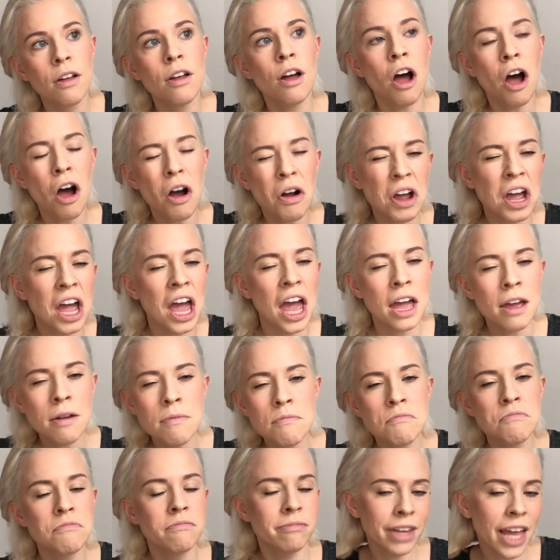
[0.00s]
Okay,
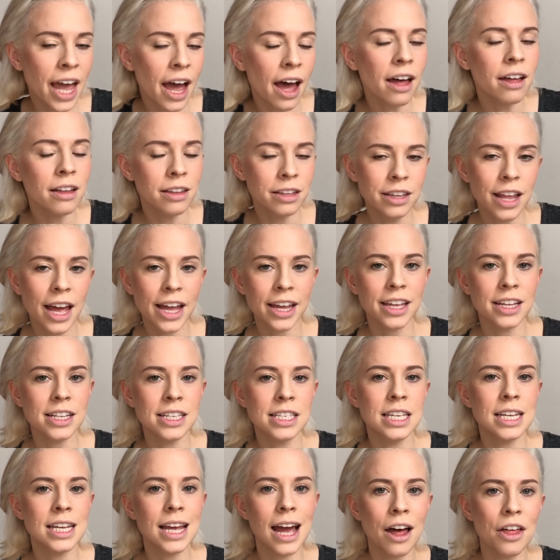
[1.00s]
yeah, I can
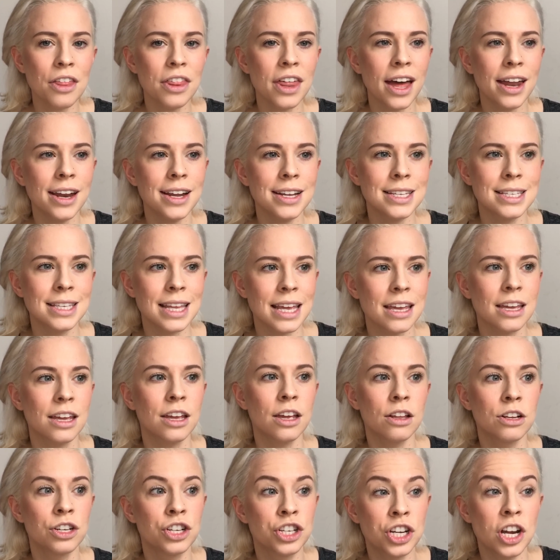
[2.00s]
see how that is
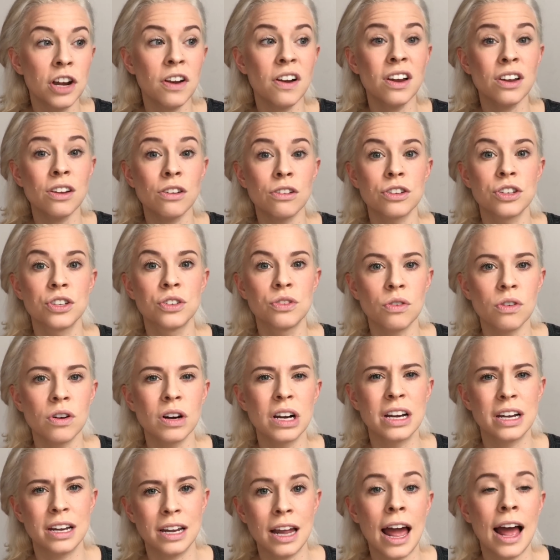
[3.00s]
like sharing your
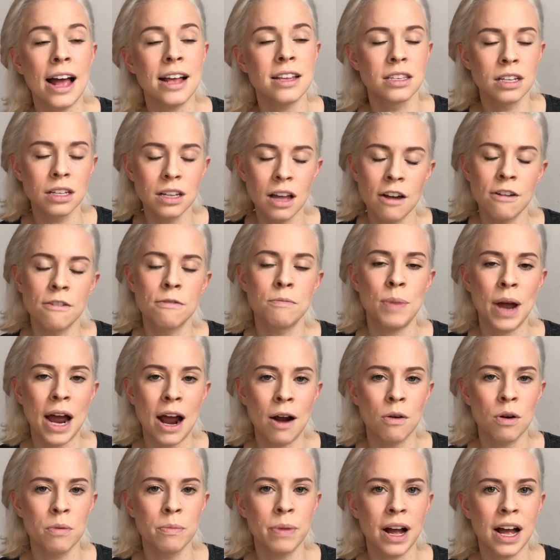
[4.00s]
story has a lot of
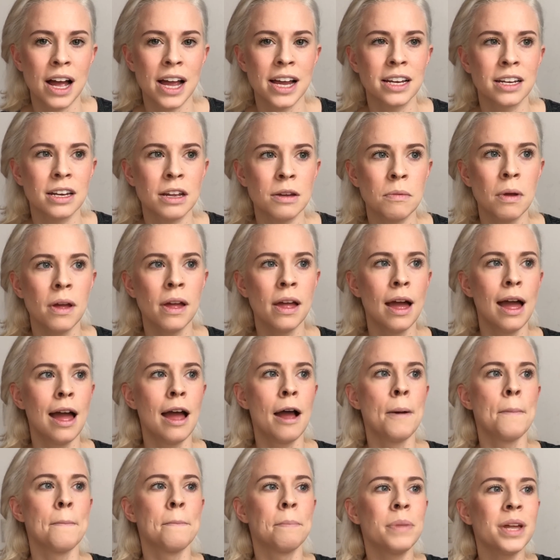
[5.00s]
power behind it,
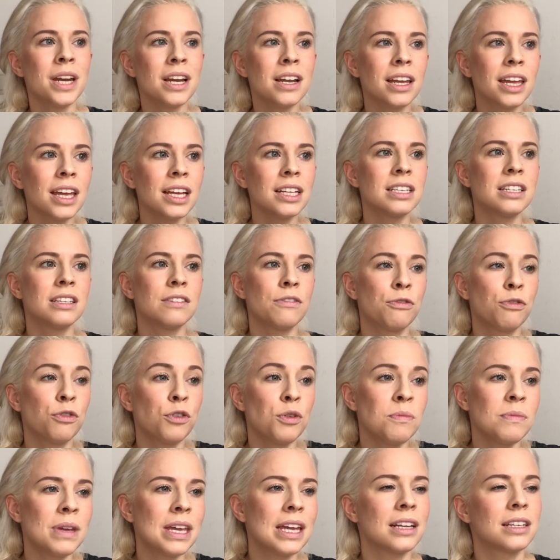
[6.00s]
but it gets
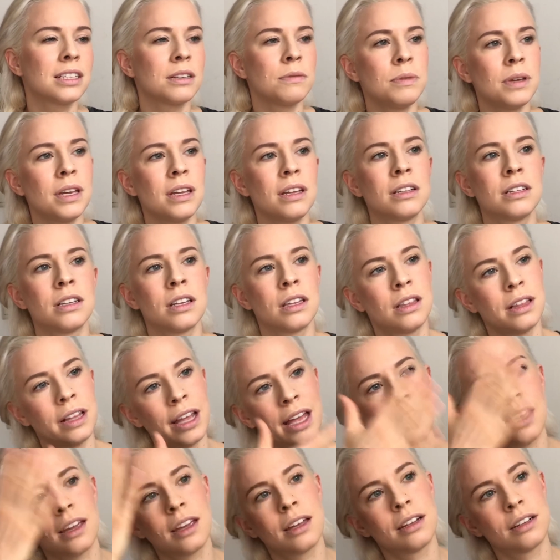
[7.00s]
for me to be
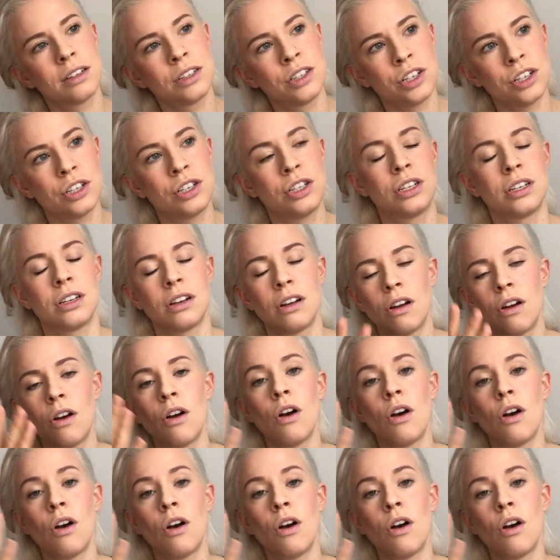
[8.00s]
like just